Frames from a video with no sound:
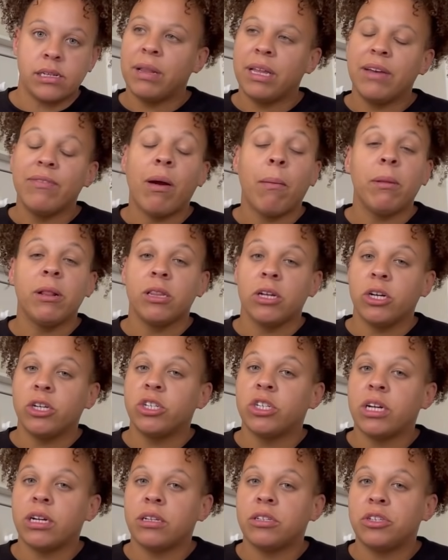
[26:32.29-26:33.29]
I believe I'm
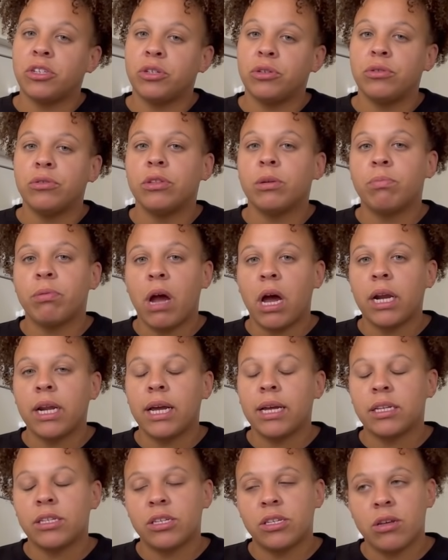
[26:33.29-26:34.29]
allergic to the
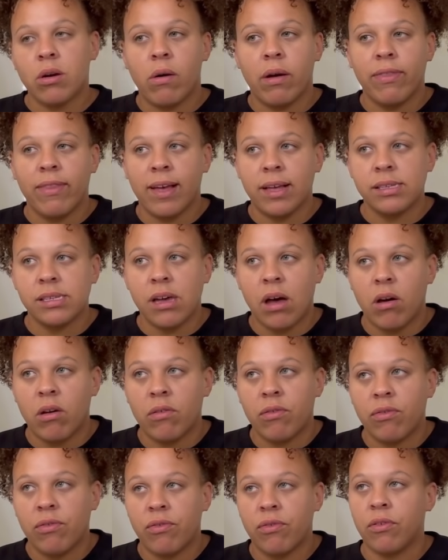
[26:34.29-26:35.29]
product, so on that
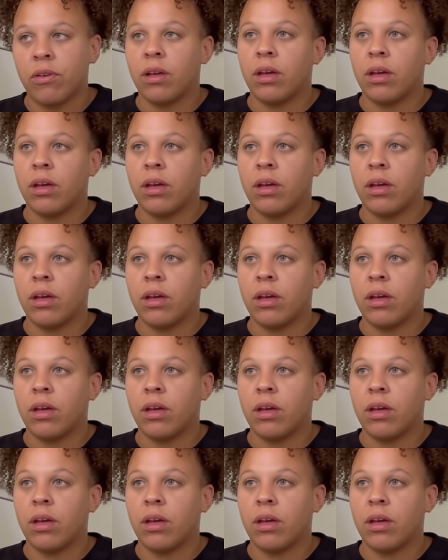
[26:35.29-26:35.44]
self,